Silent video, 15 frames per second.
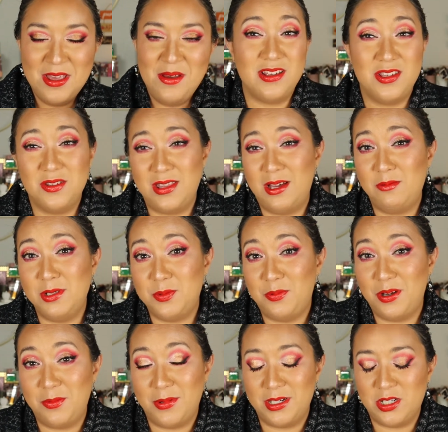So that was
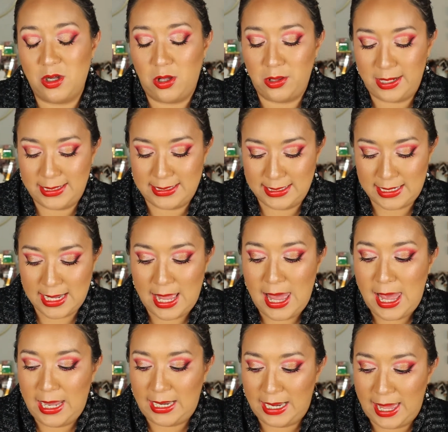pretty much all I did
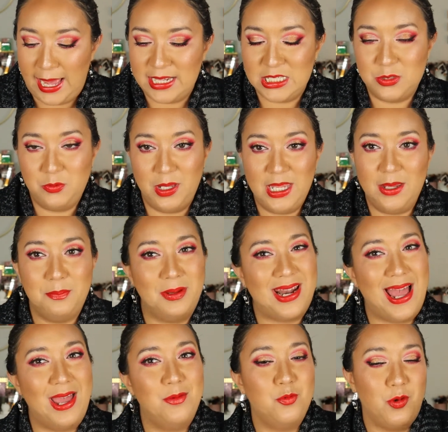last week, but
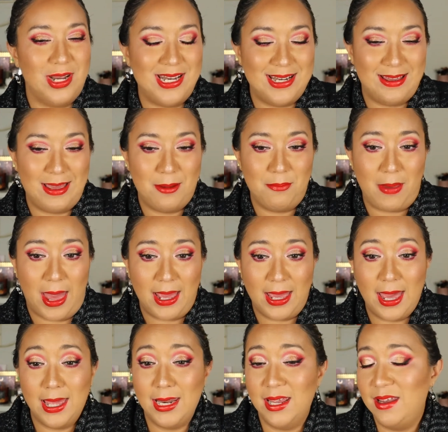I am ready to get back
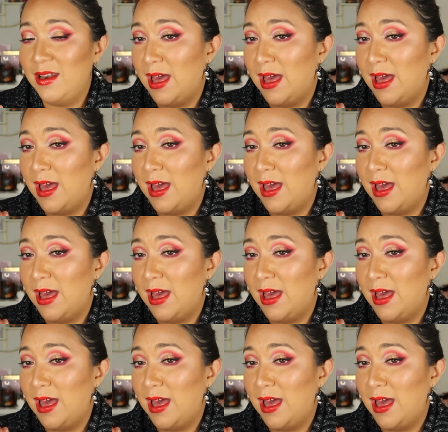at it.